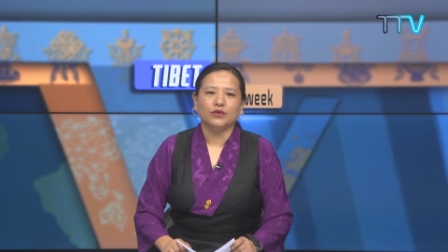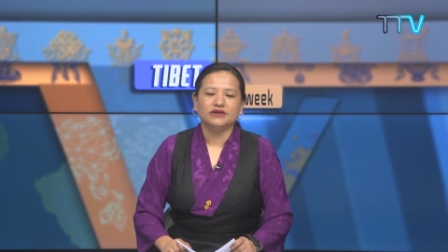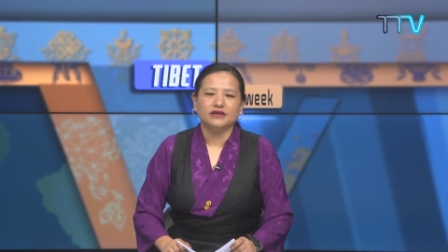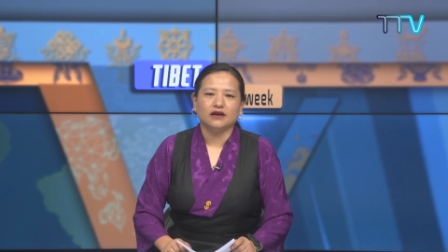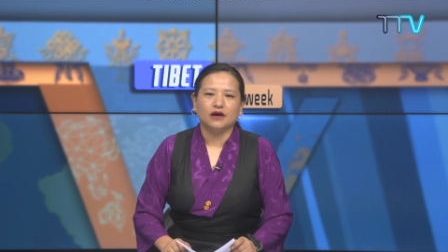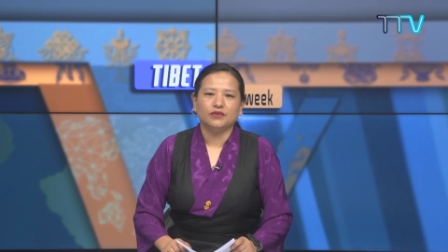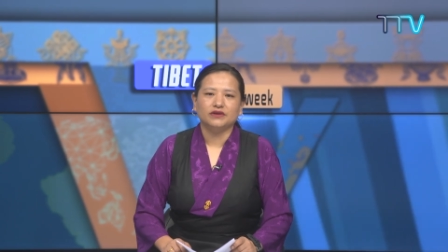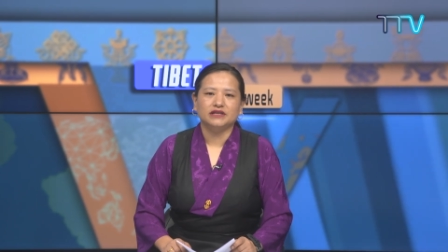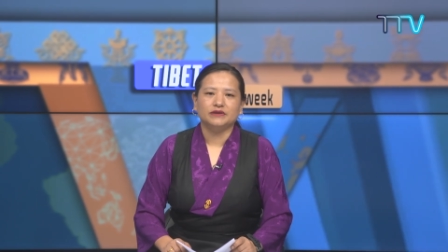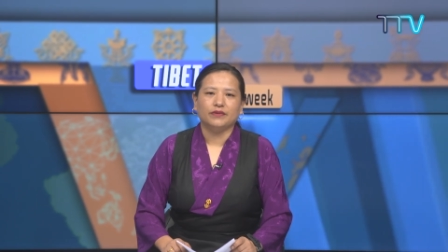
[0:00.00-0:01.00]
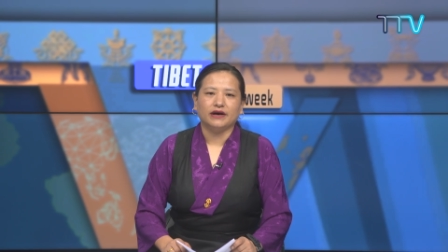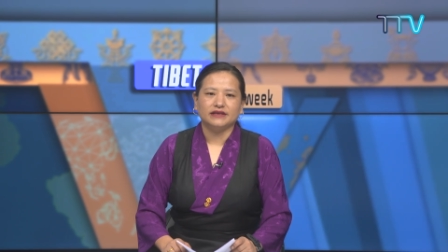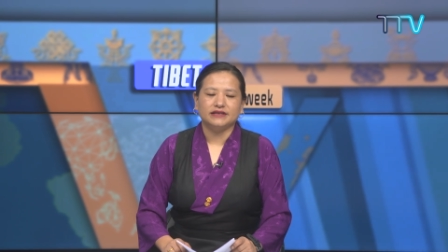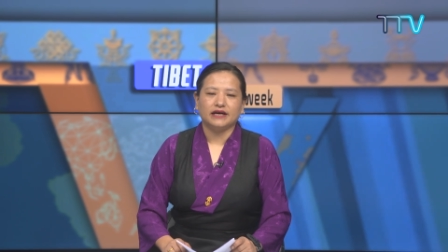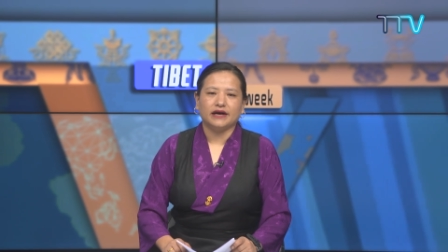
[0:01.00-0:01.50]
was accompanied by
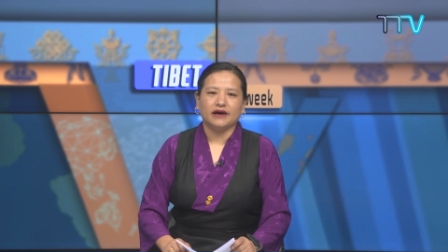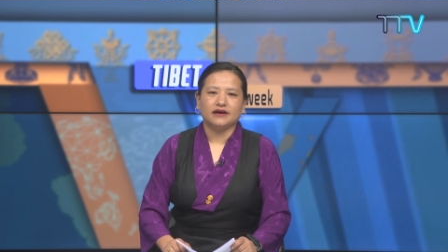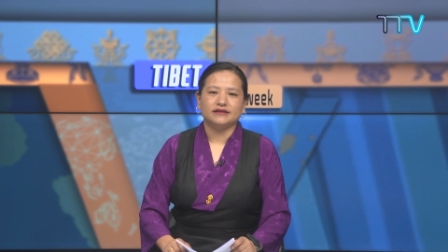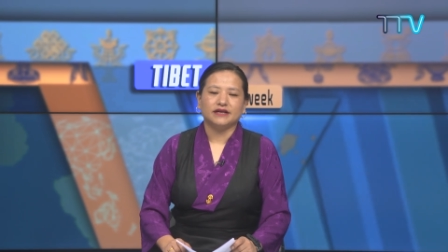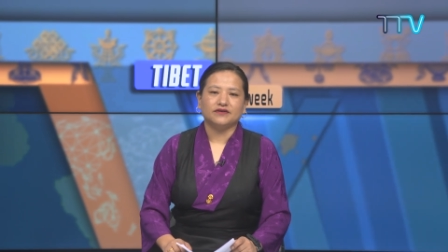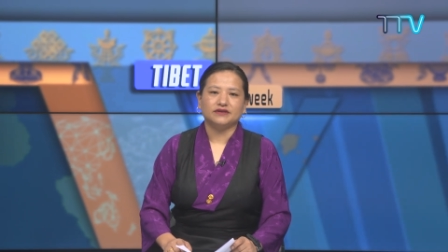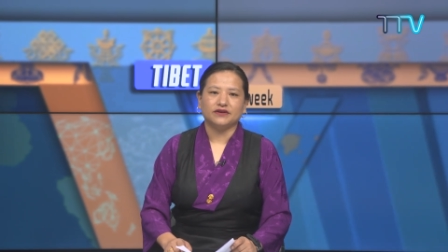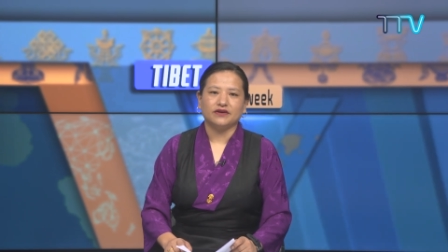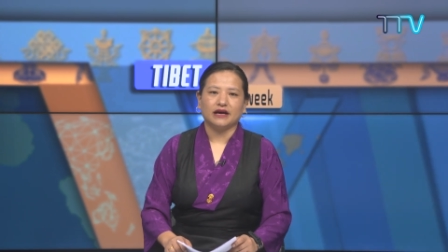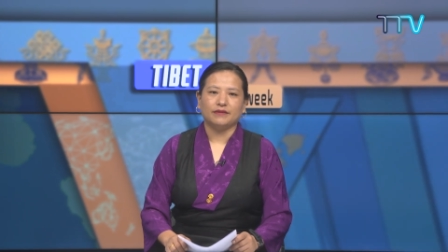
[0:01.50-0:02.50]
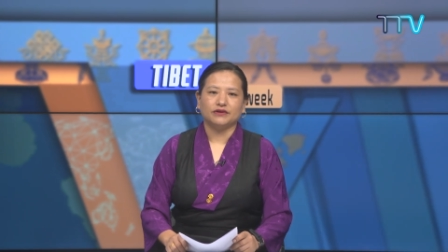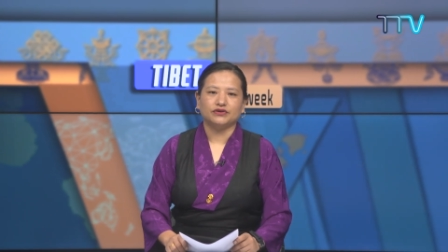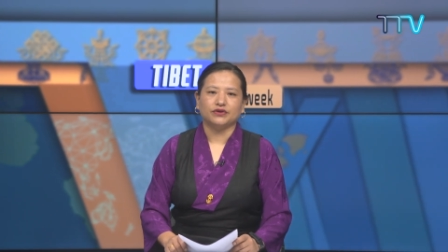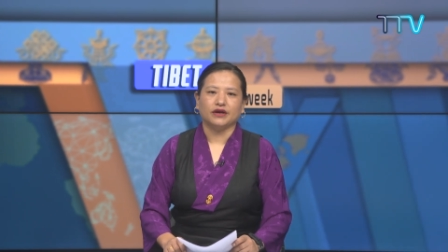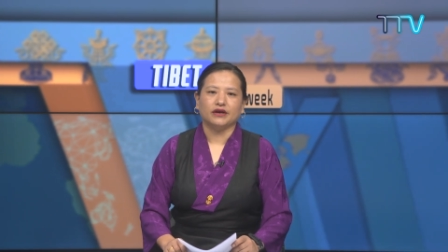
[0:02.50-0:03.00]
DIIR Secretary Kama
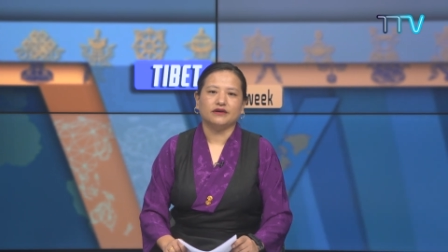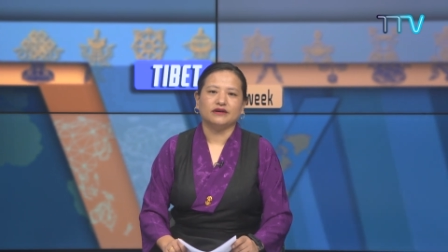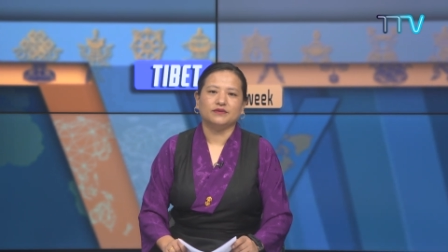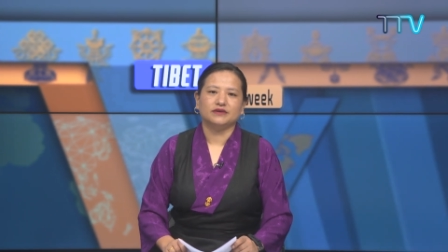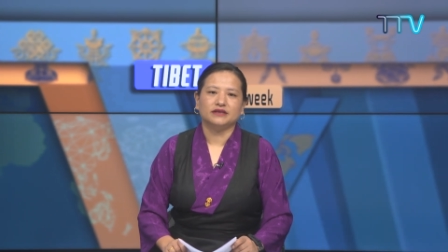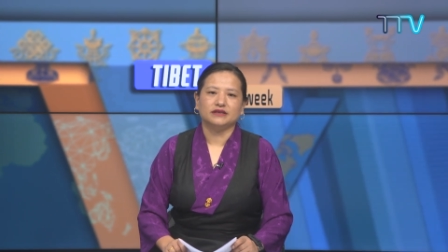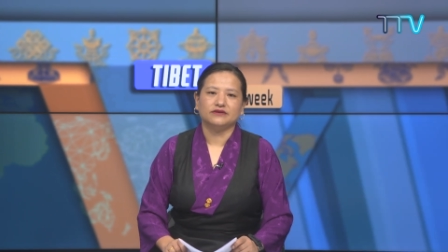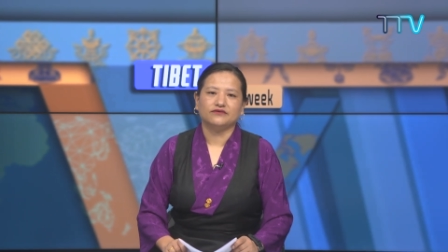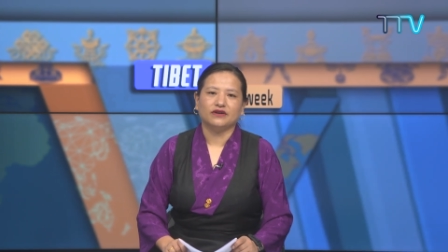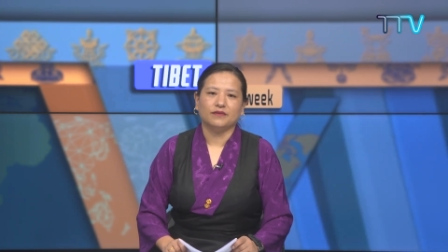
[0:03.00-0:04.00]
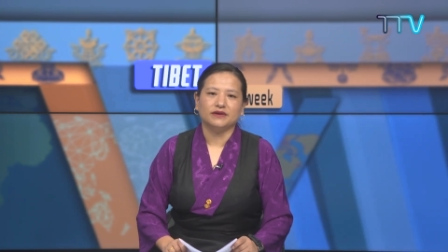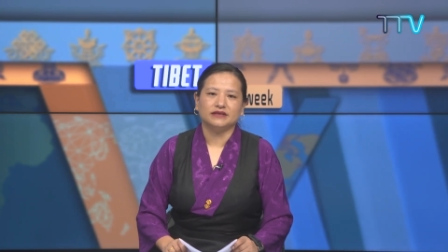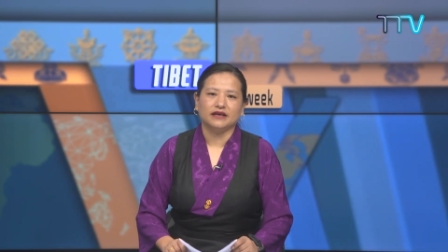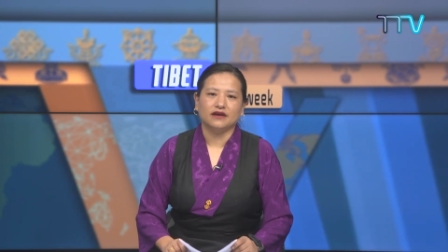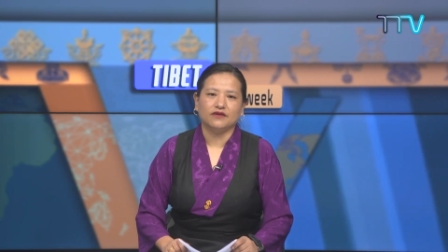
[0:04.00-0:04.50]
Chuying, Representative Kama
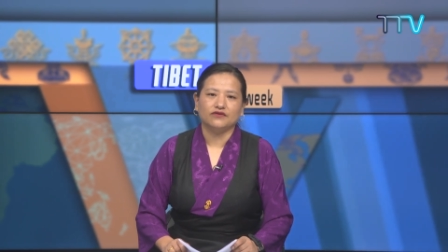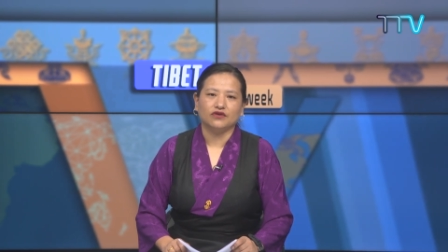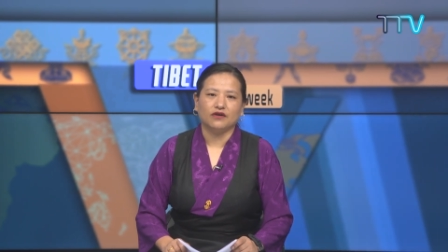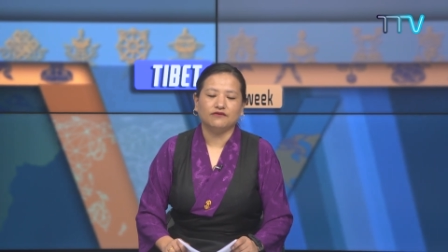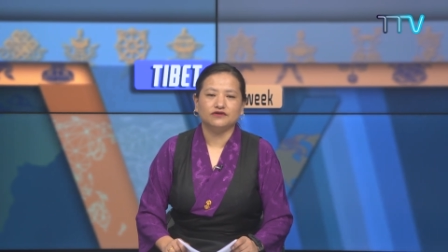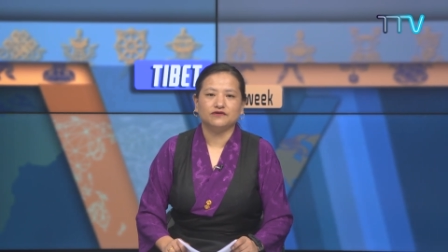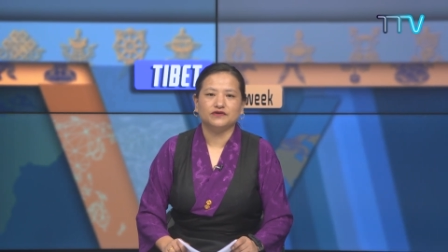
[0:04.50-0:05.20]
Singhi of the Office of